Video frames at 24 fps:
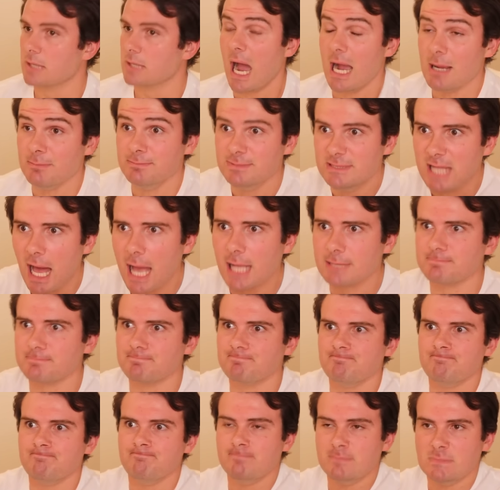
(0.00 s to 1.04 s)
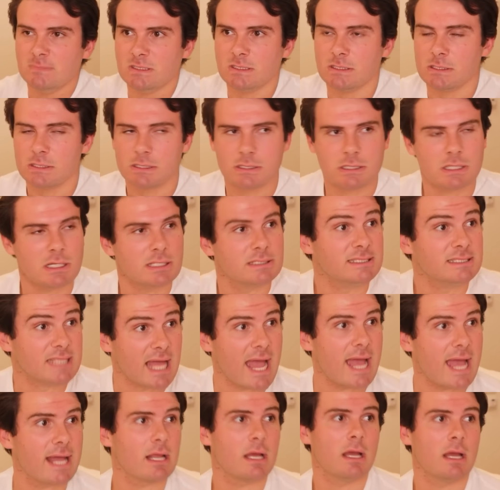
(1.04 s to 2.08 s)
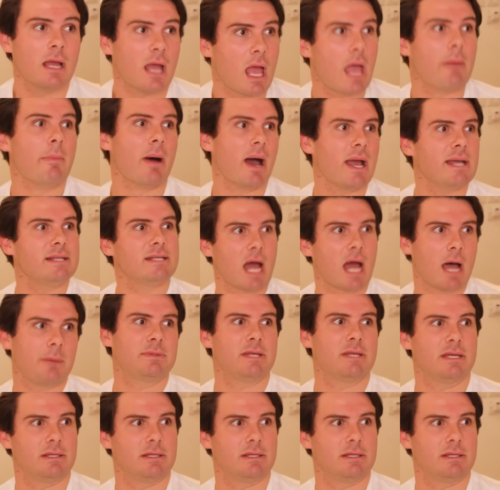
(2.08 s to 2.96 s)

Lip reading: I'm not! Dad, am I adopted?